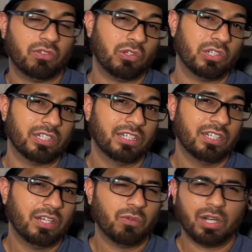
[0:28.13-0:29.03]
or
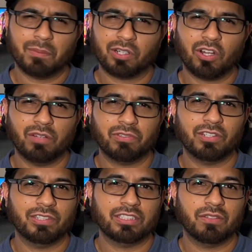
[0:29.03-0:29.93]
what I'm gonna call it for the rest of